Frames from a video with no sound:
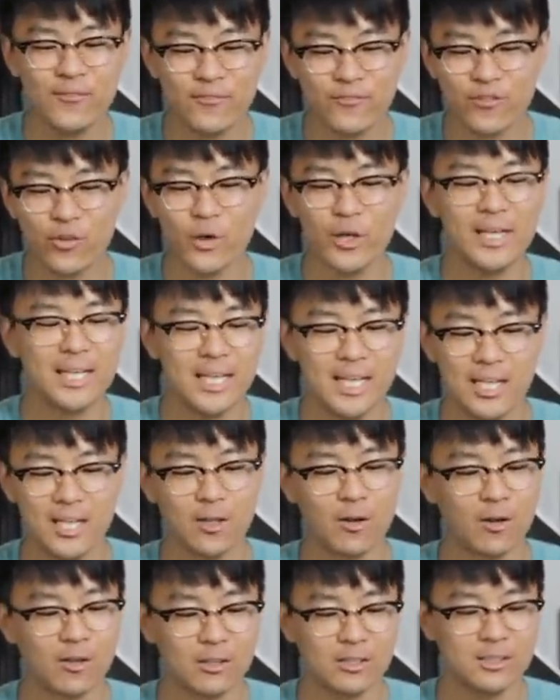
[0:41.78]
freaking
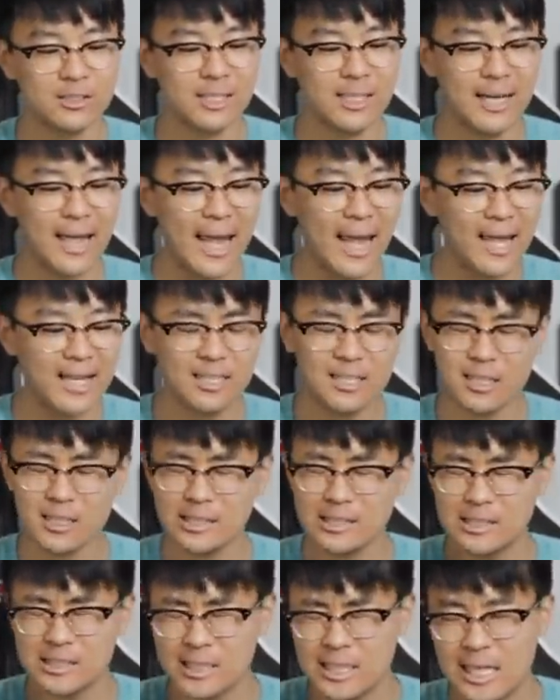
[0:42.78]
dollars and Anta
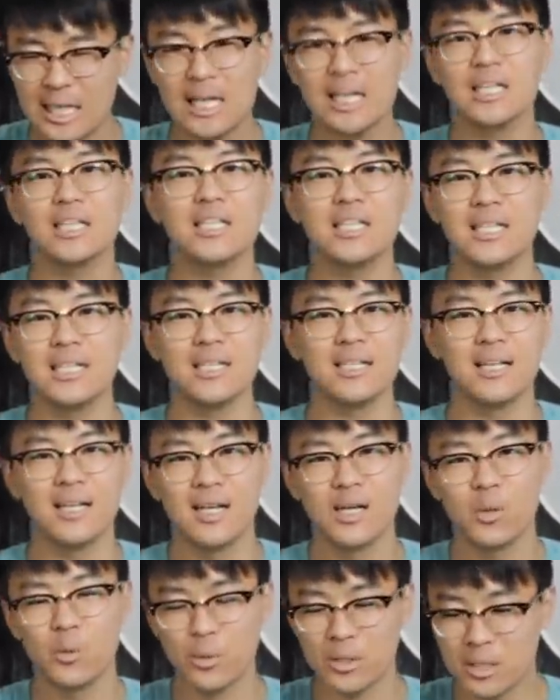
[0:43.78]
is killing it
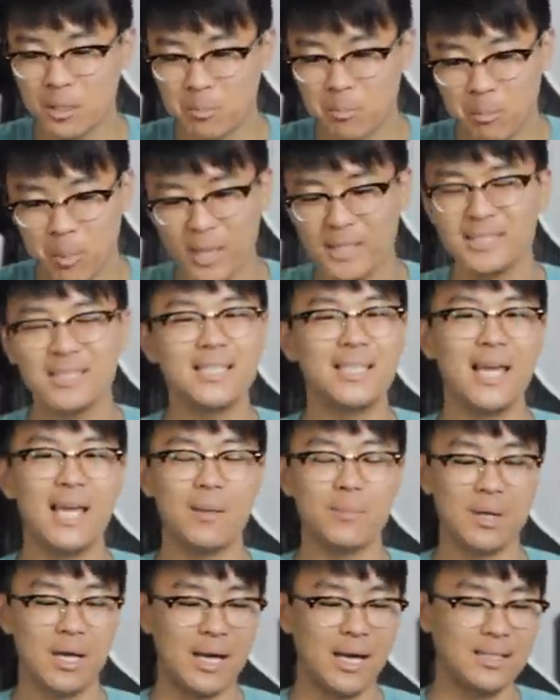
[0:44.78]
with the budget
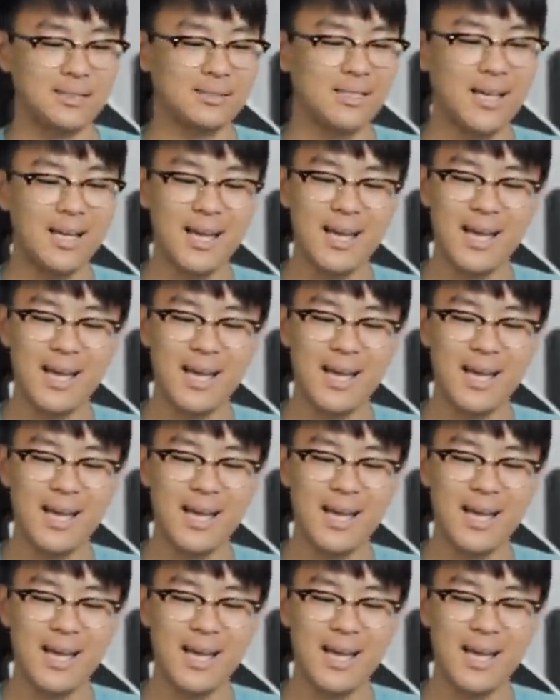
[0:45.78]
game, guys.